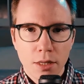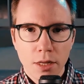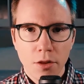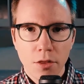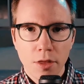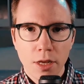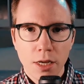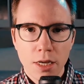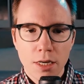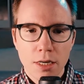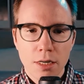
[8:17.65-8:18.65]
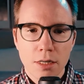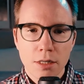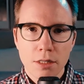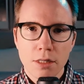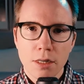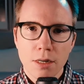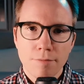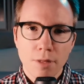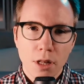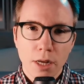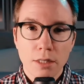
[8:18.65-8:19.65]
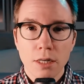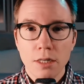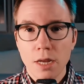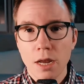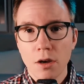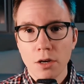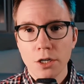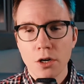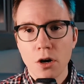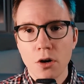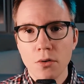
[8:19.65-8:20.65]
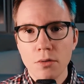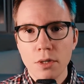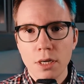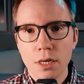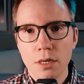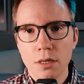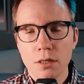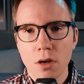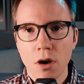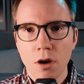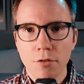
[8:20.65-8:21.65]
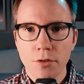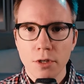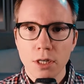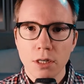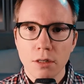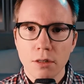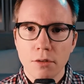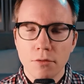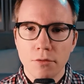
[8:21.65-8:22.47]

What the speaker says: The other thing is collecting data on your own is often